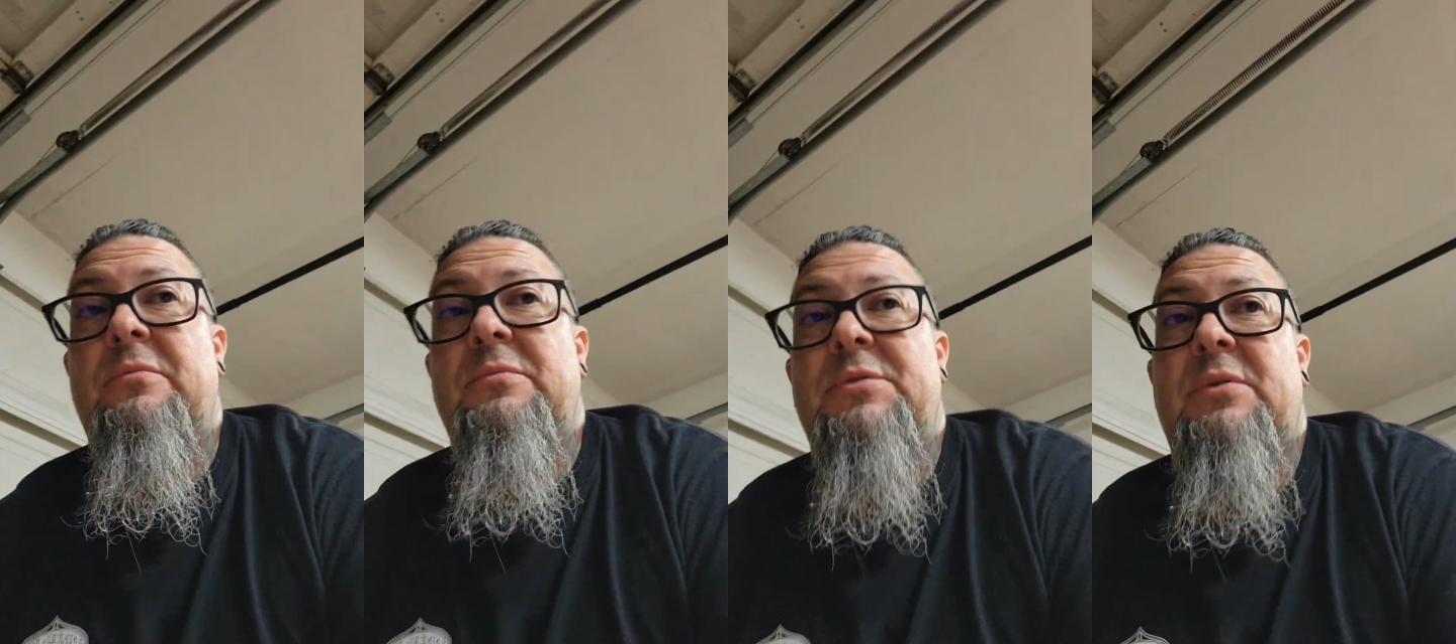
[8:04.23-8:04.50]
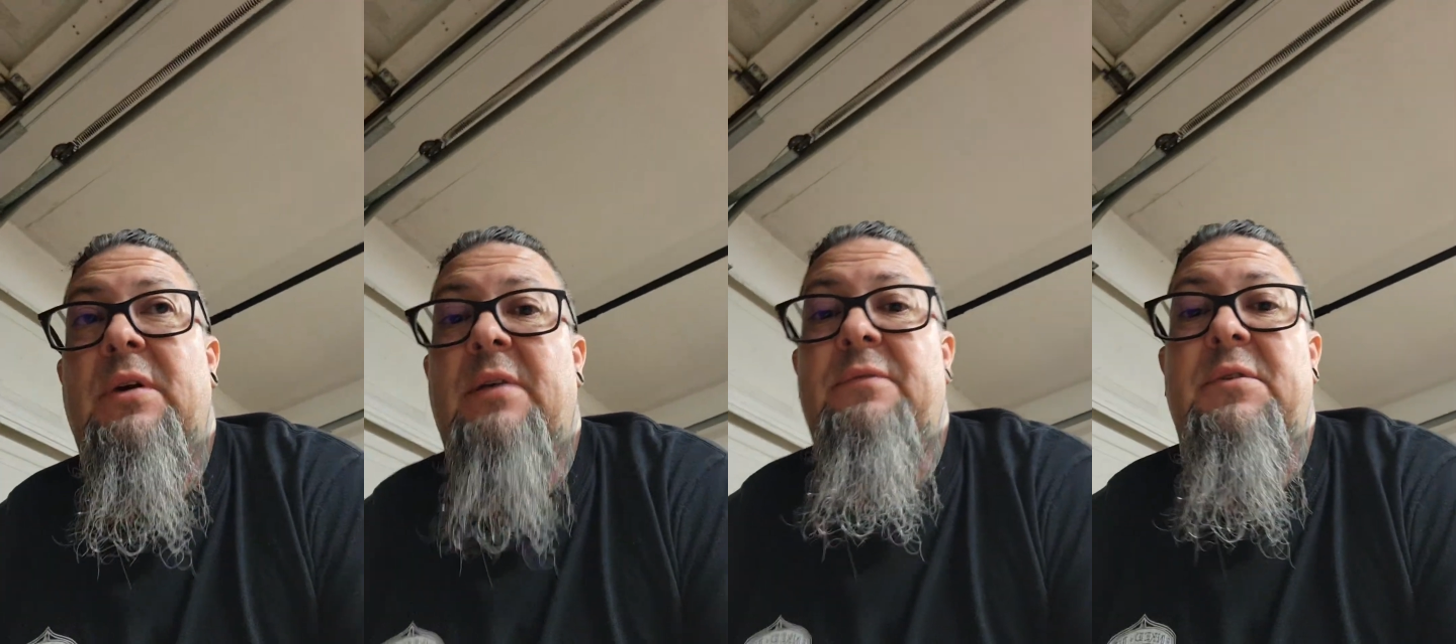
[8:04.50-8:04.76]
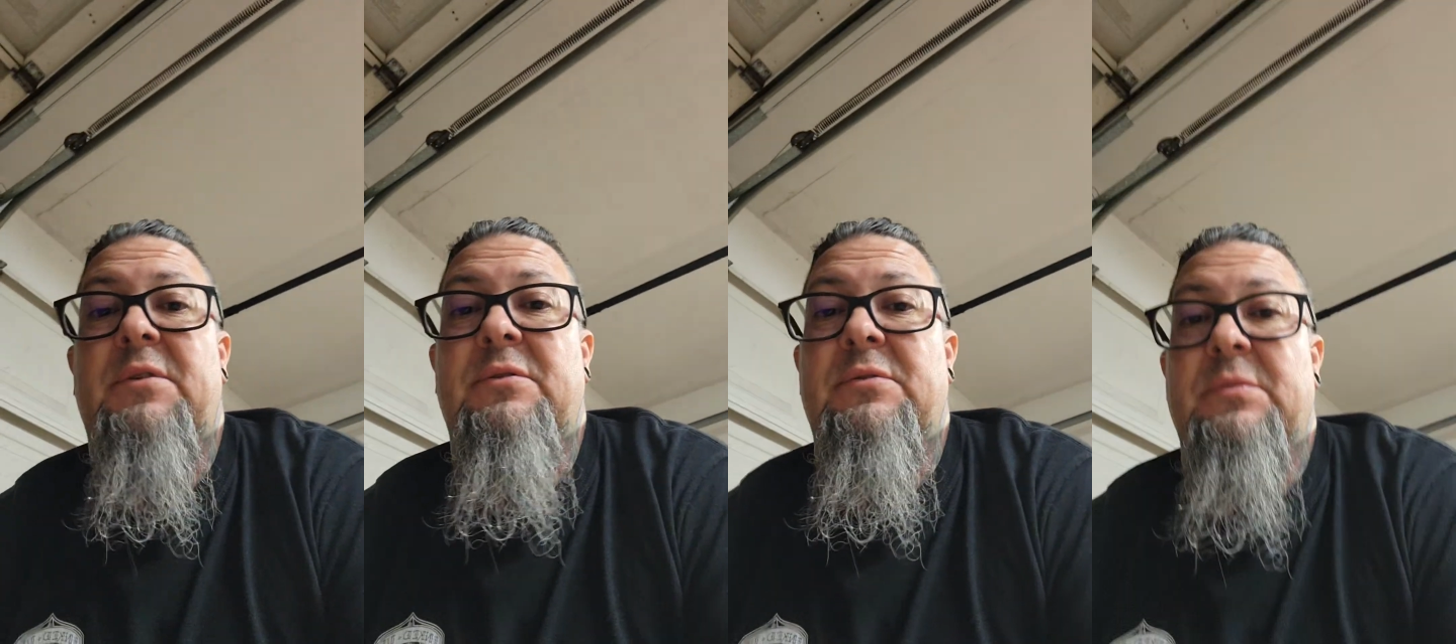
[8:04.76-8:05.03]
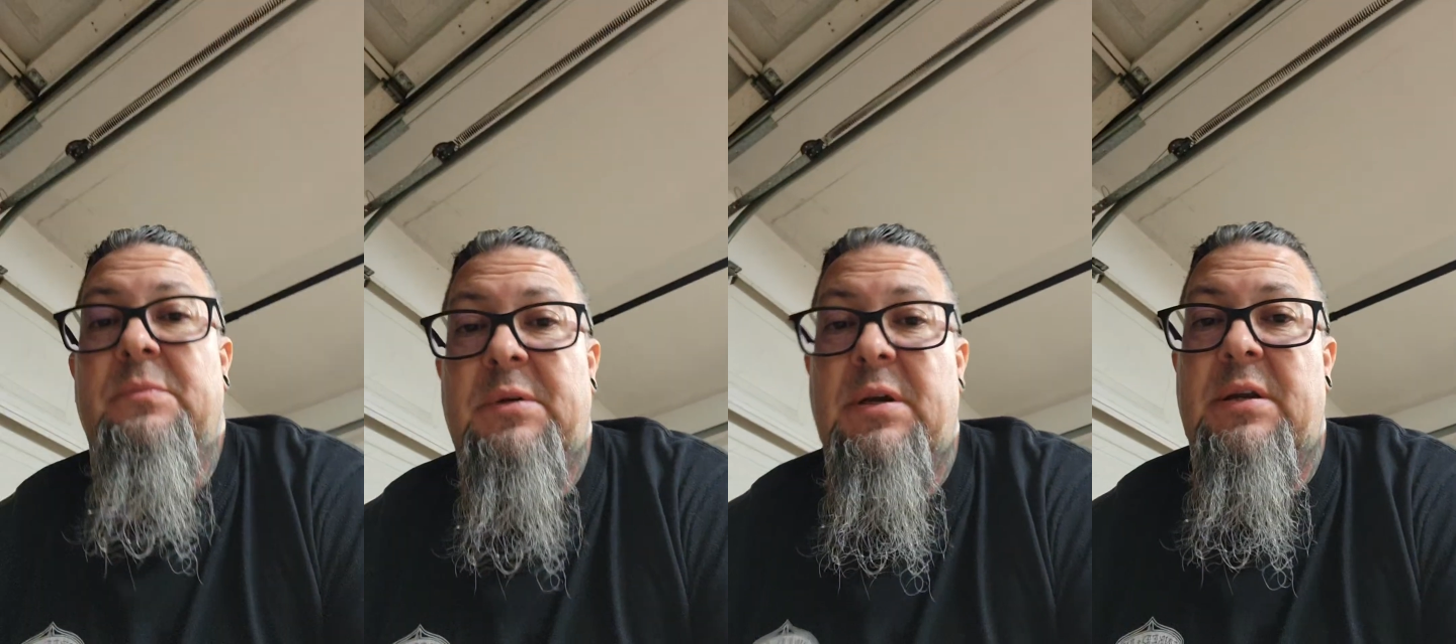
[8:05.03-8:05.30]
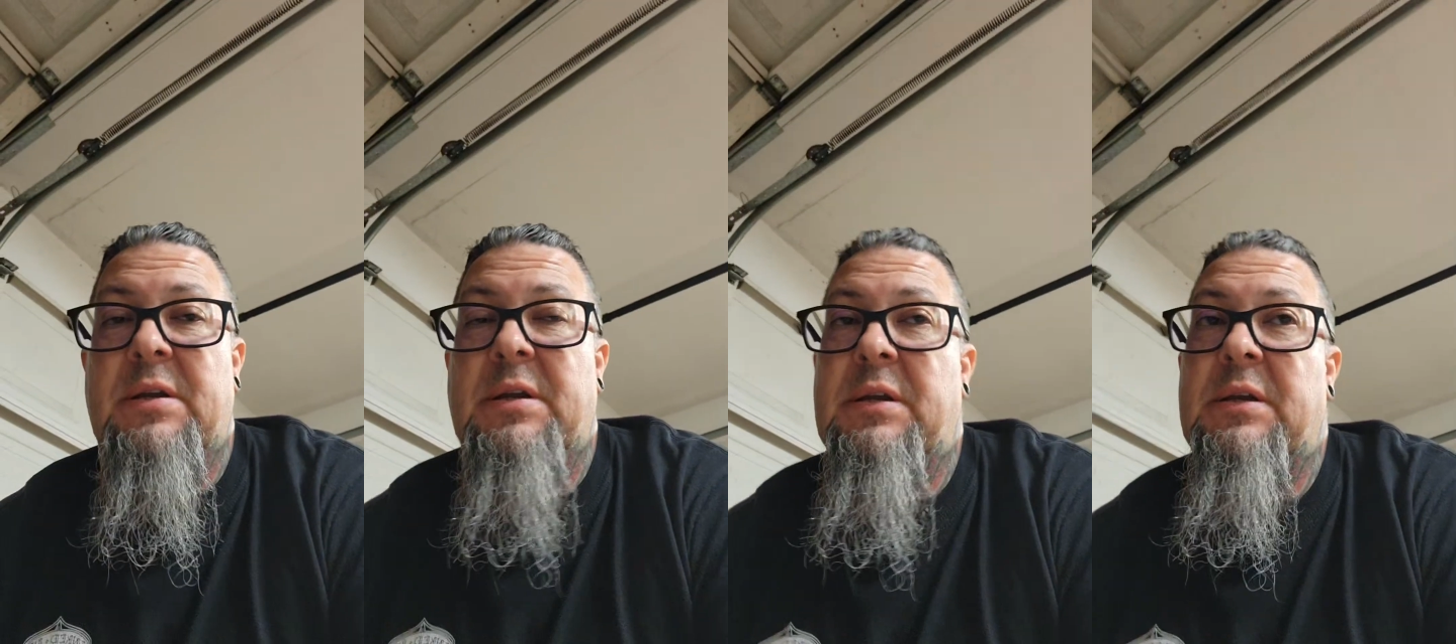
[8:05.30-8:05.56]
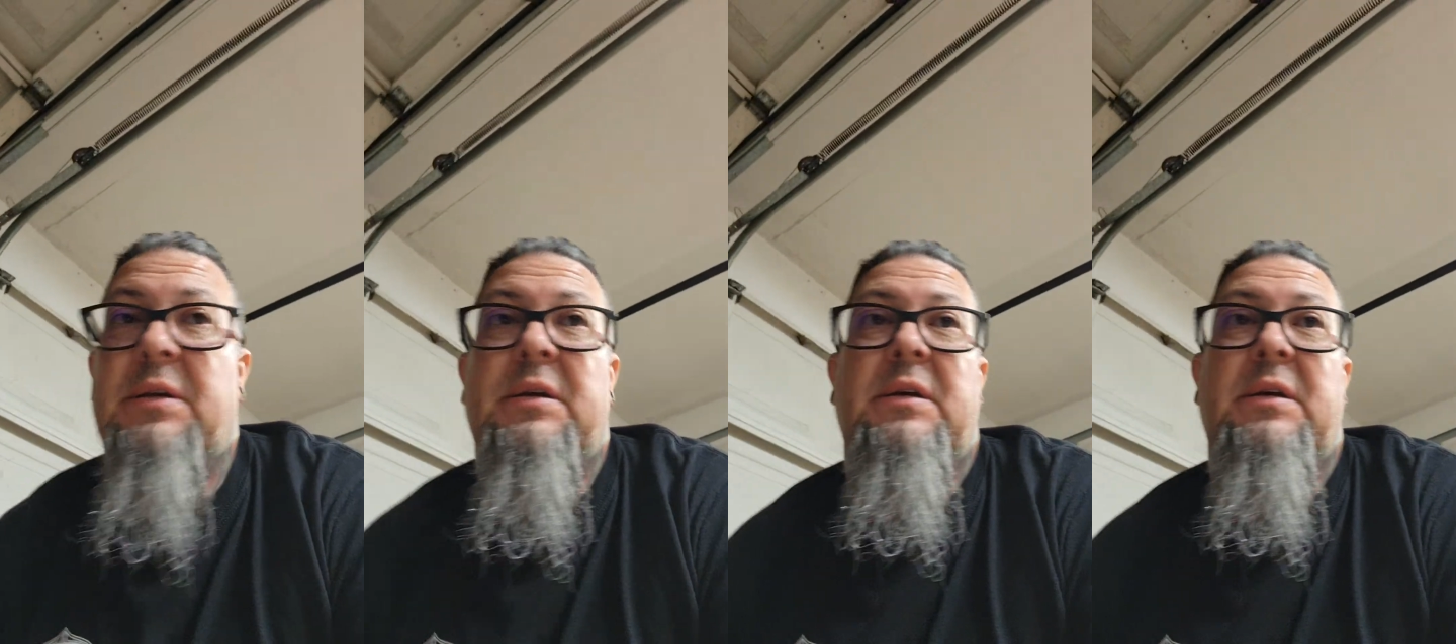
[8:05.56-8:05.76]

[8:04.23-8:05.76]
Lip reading: so I have to do some cutting.